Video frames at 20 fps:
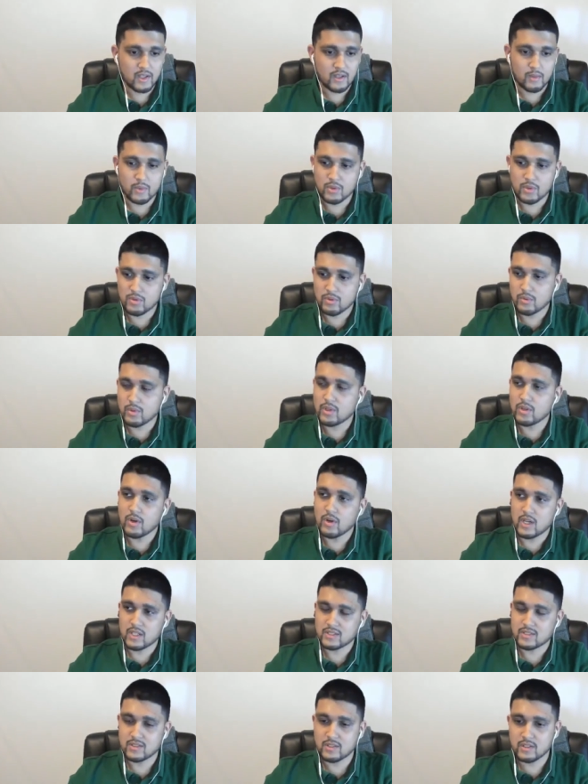when you when you
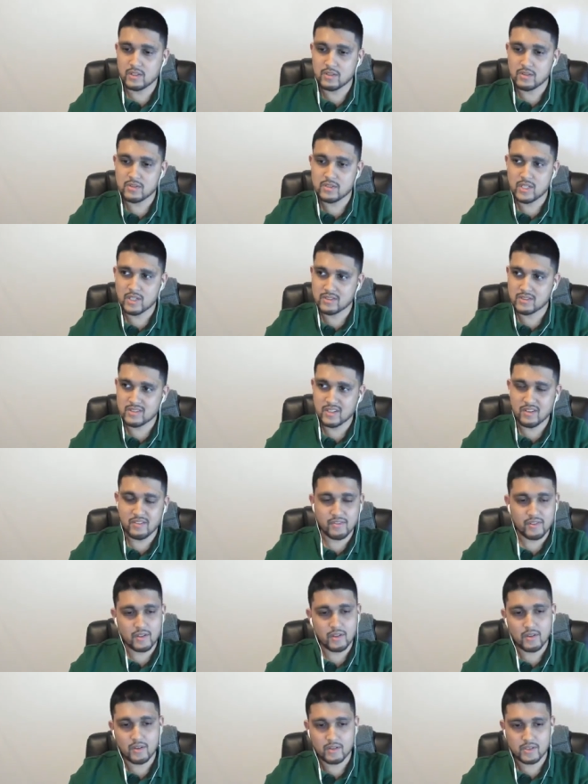hustle and you sell stuff,
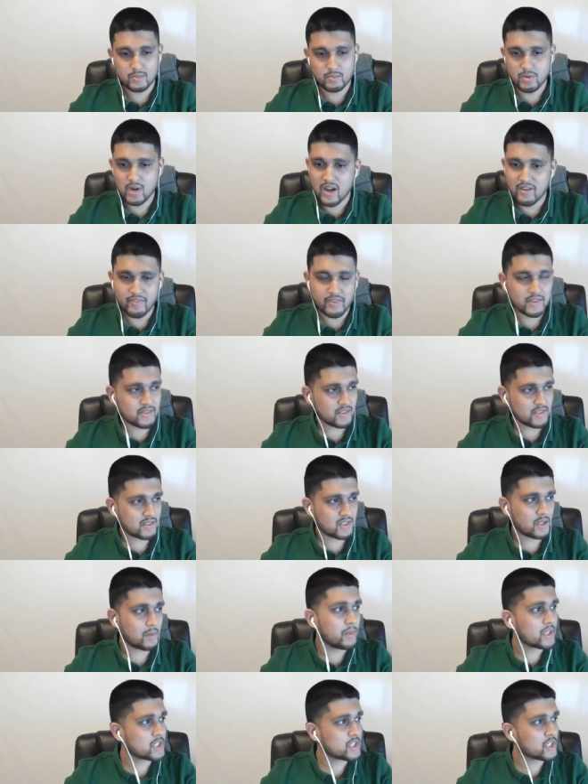you know it's profits, it's
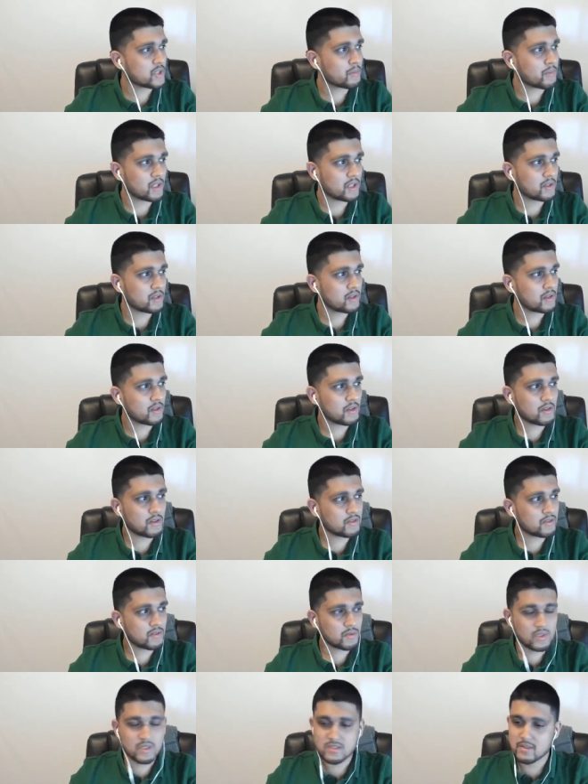commission. But as
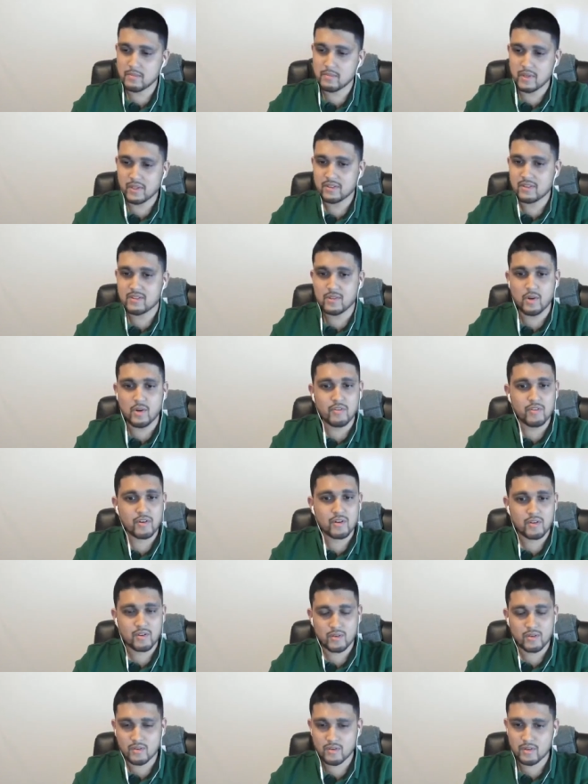soon as the month is
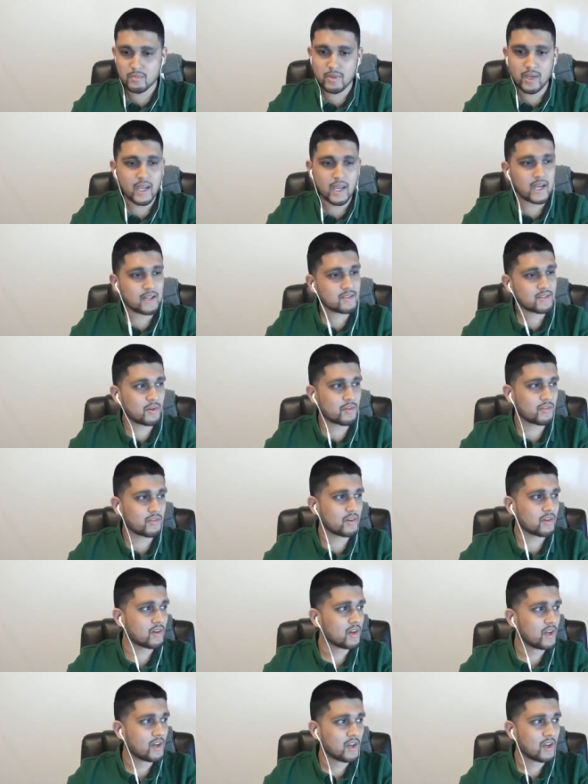over or the payout's
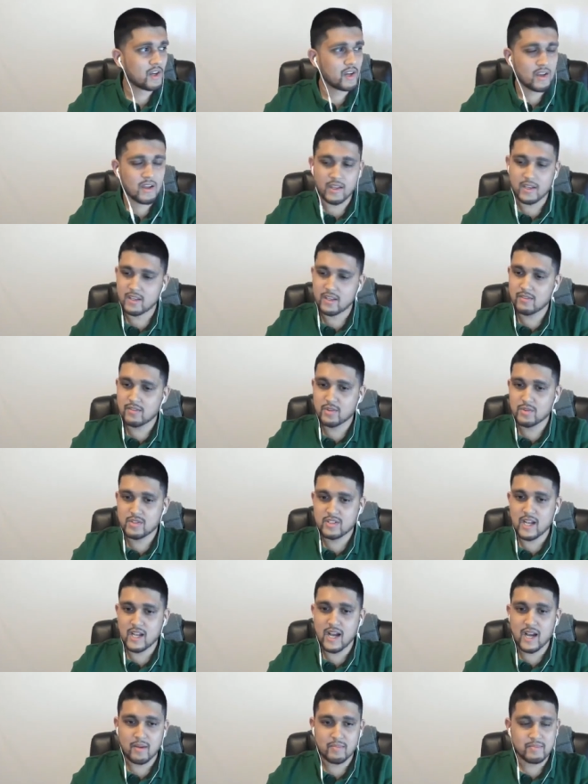over, like if you
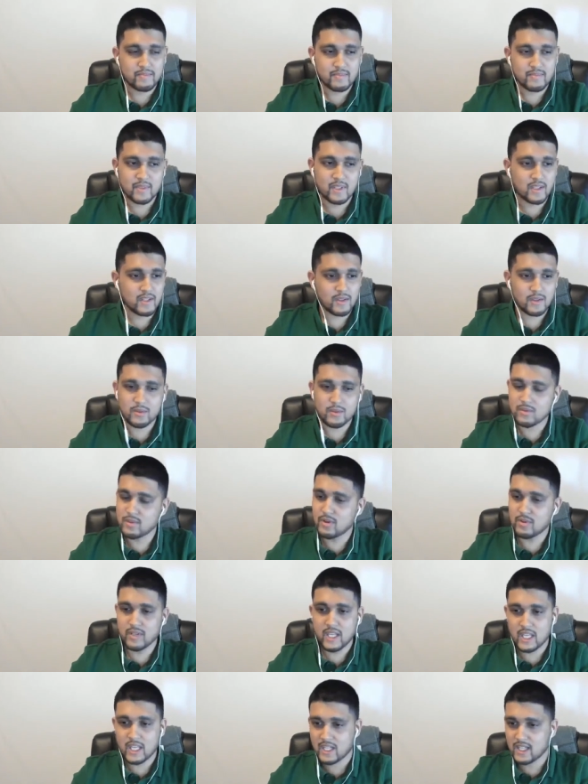stop, you
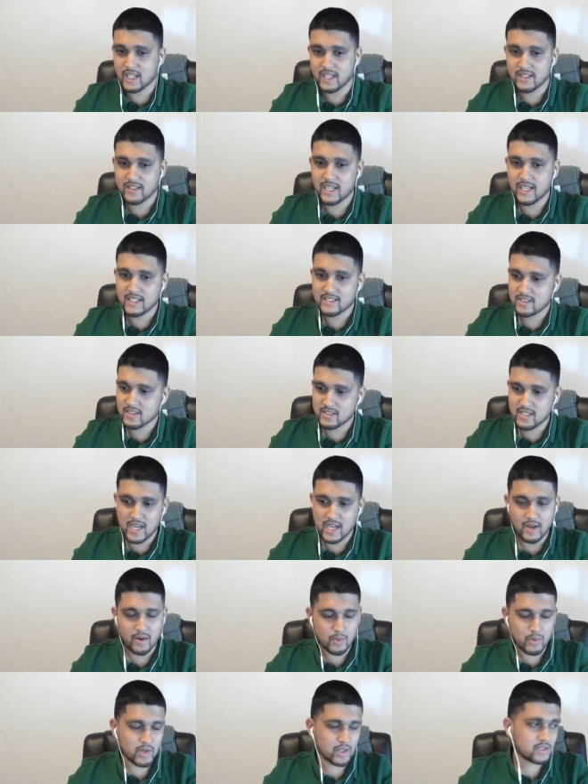don't eat. Like that's just
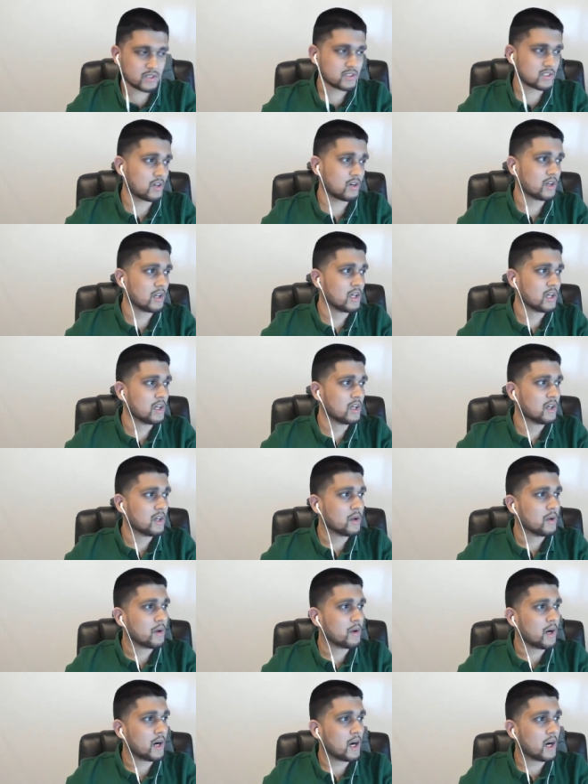how it works. So,
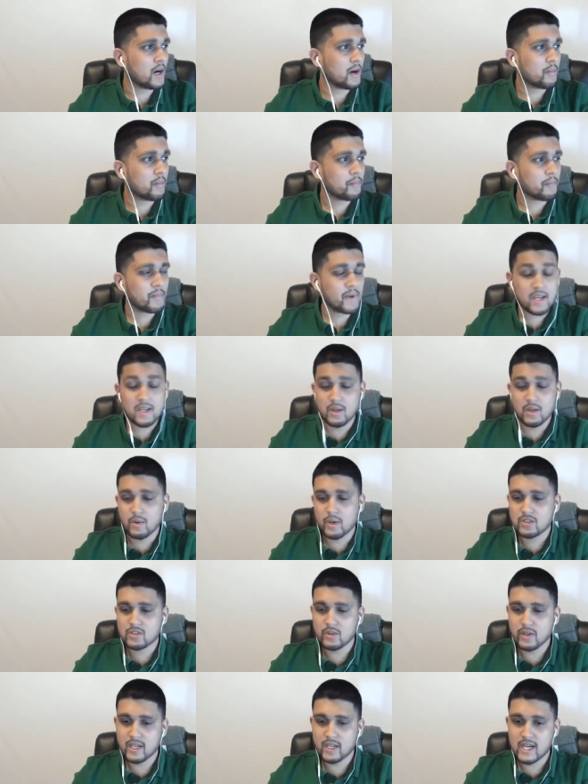um, but anyway,
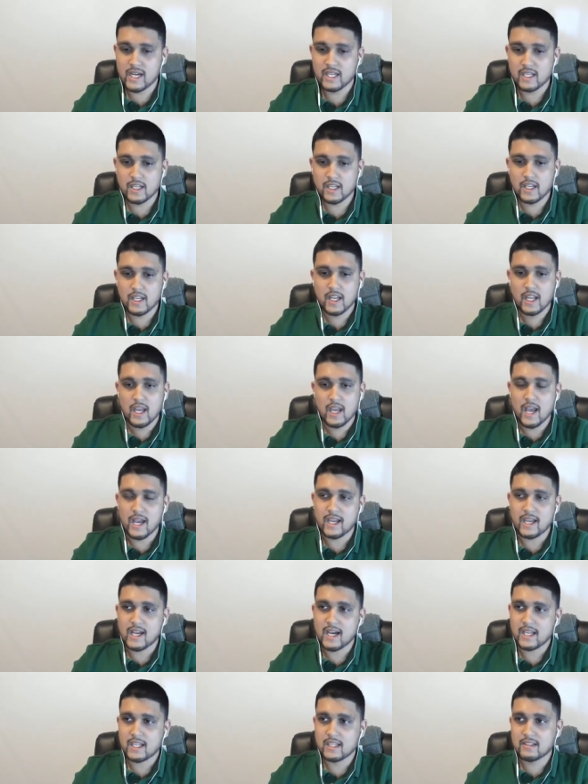so I got in, I
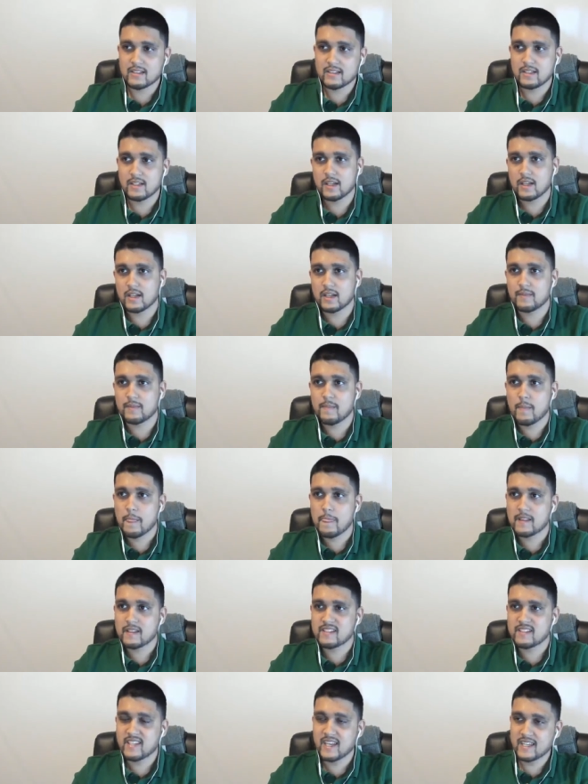got into
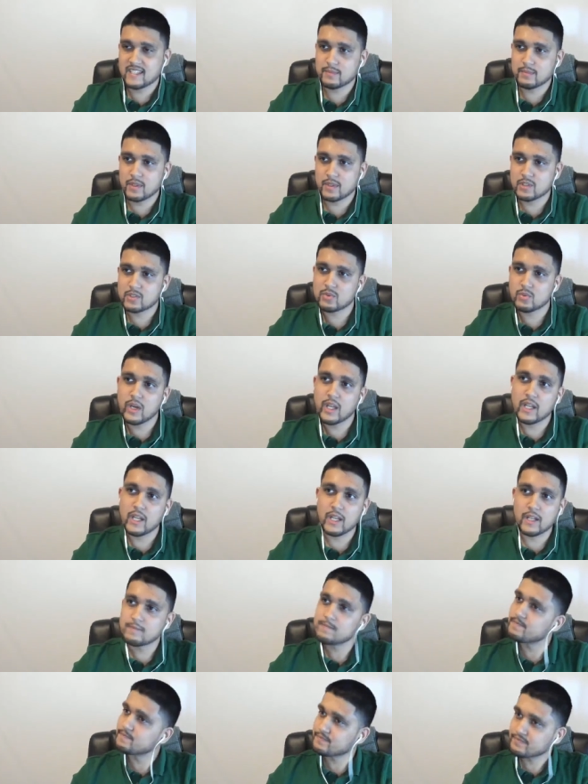textbooks
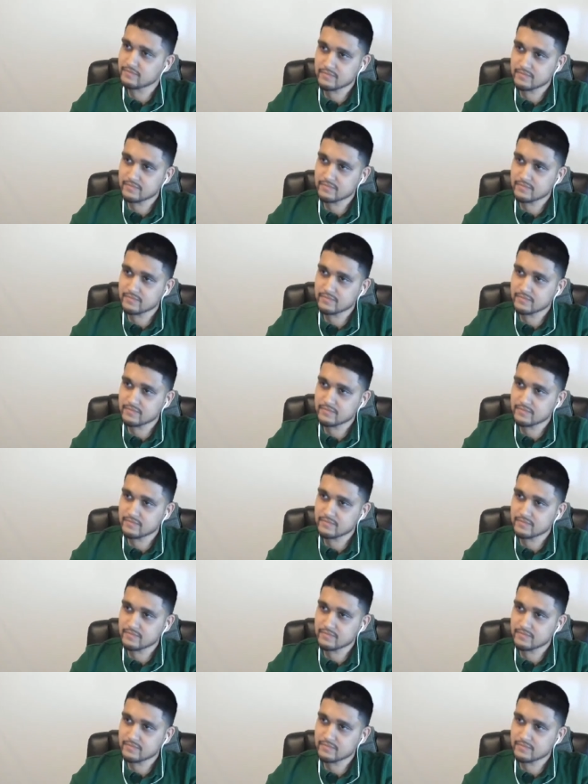when